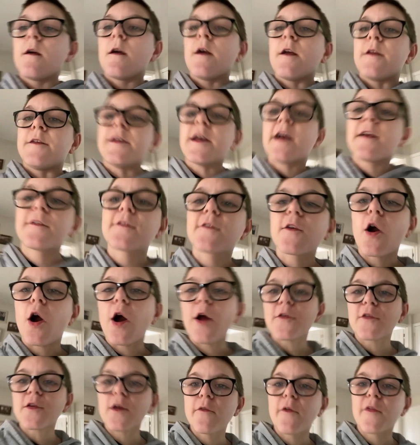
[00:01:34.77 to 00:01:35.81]
Yes,
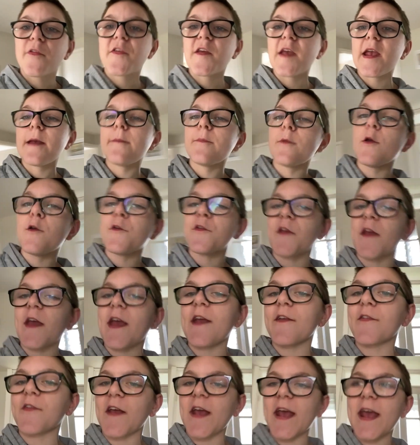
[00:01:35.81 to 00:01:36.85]
guys. So the team news
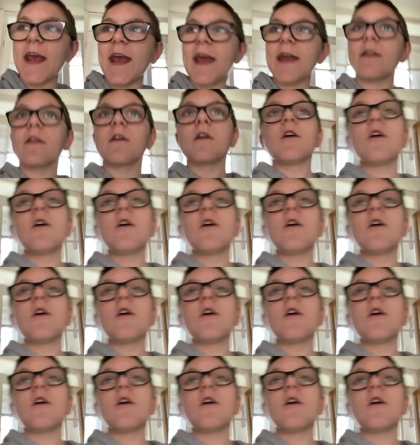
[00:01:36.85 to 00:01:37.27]
is in